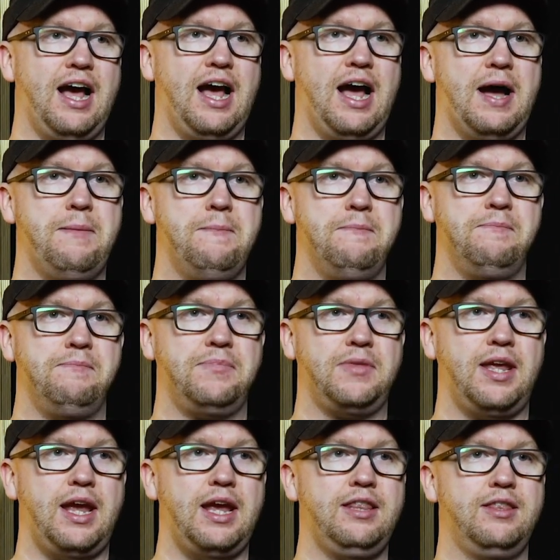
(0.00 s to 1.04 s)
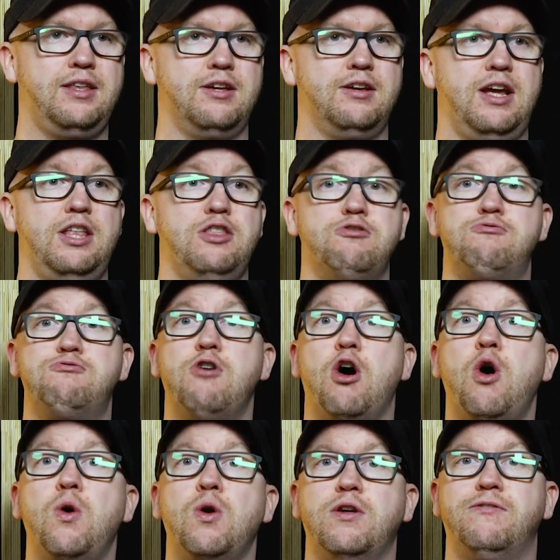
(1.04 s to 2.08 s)
um, in the in the
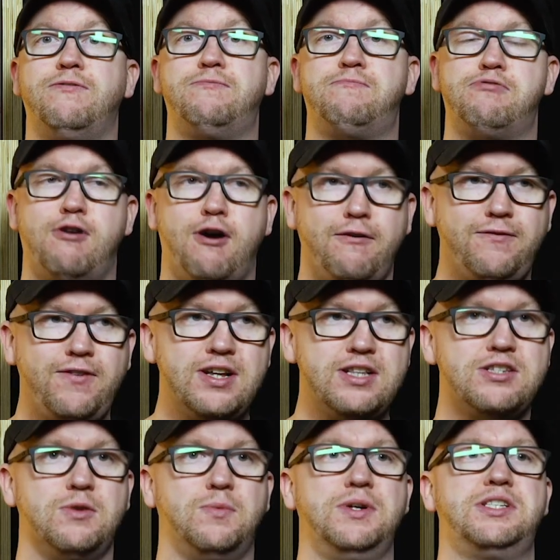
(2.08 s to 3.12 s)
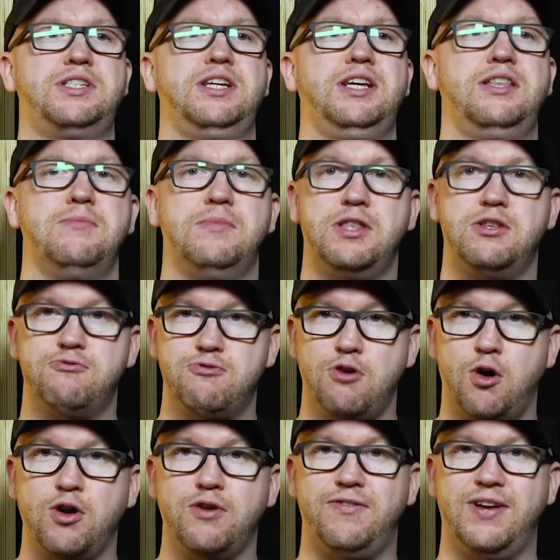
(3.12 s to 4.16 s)
role of prophets, and we see them in the
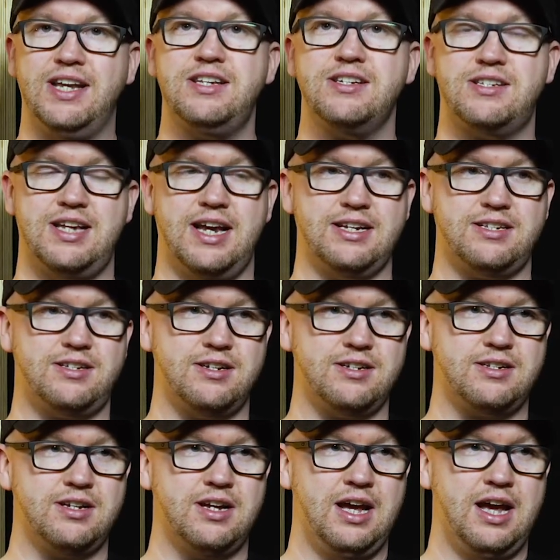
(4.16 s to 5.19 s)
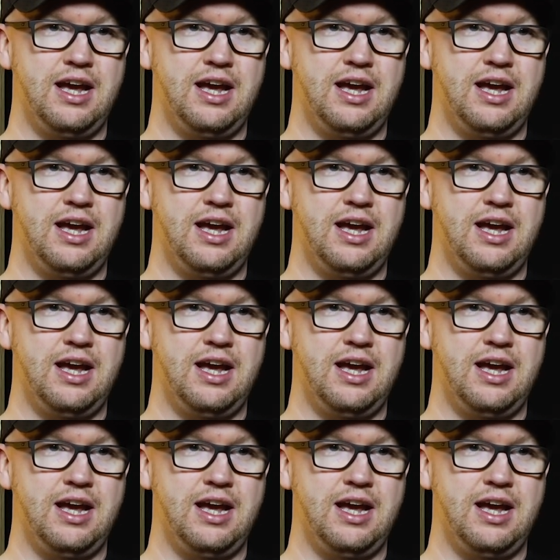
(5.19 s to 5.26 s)
role of intercessors.